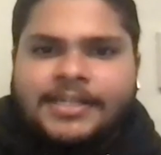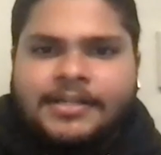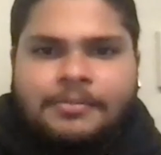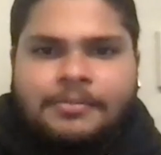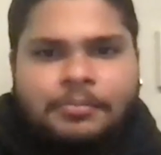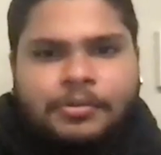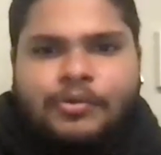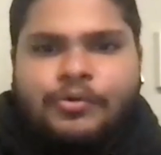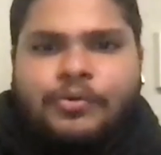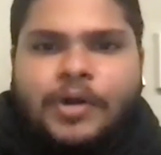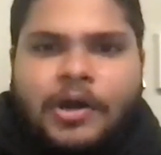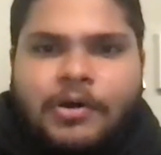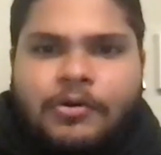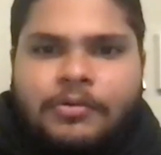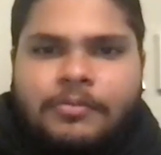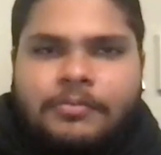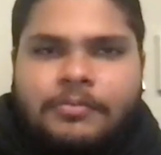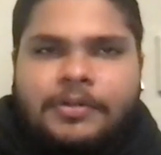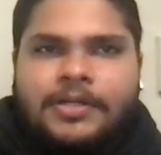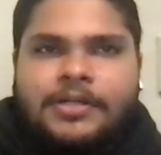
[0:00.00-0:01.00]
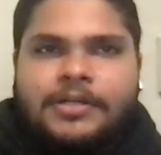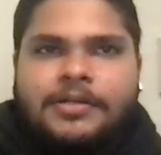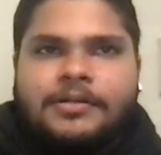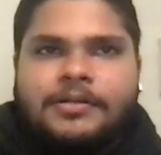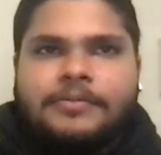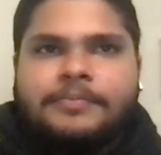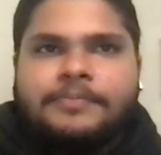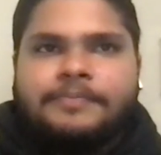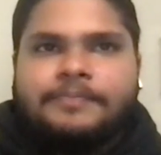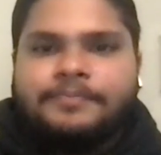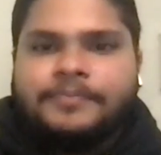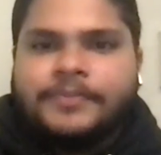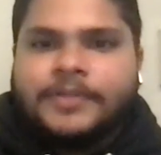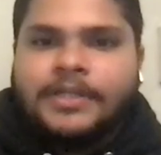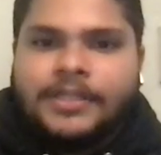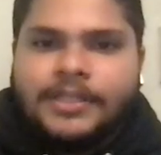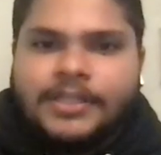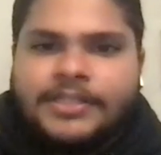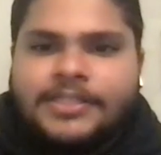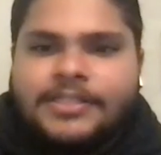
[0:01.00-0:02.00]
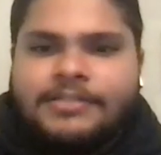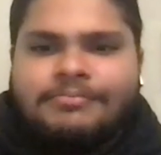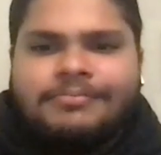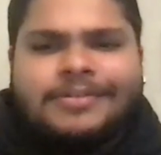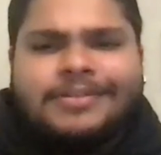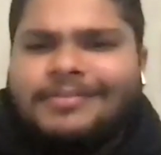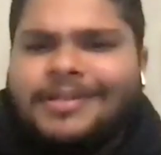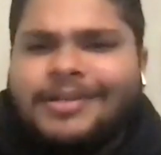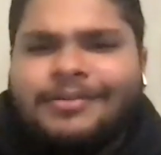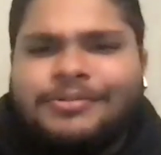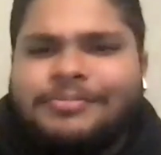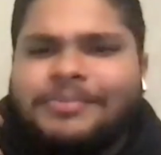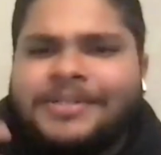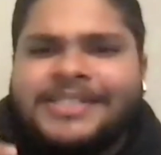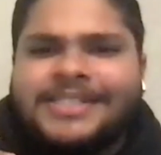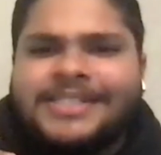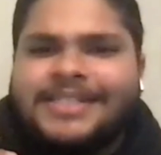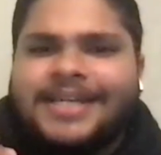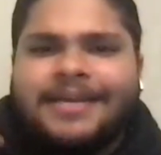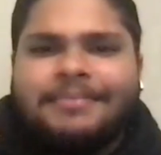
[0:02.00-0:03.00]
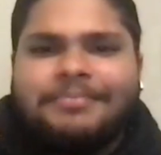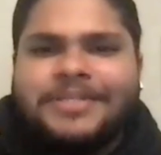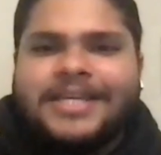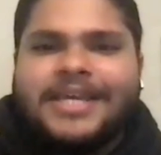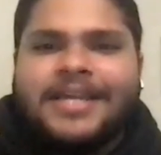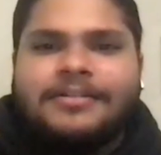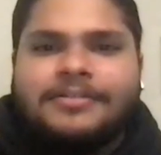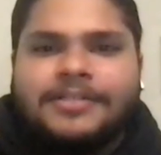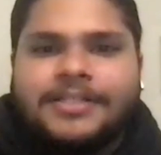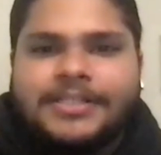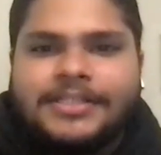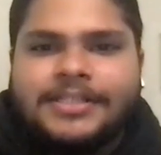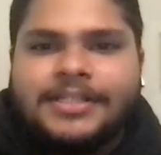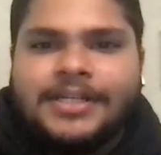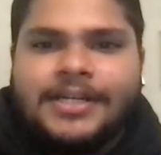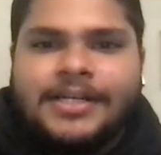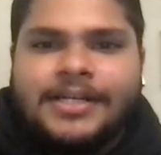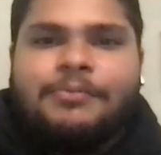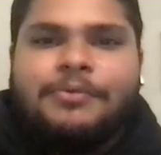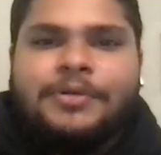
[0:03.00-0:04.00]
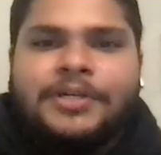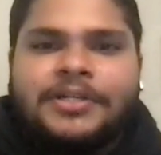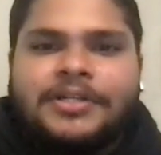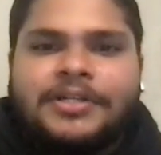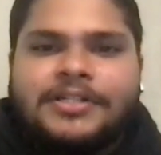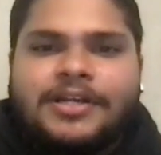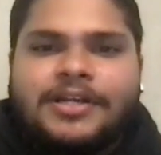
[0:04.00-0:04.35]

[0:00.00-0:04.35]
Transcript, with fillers: a blowout, but um, mm that it was basically empty calories. We're gonna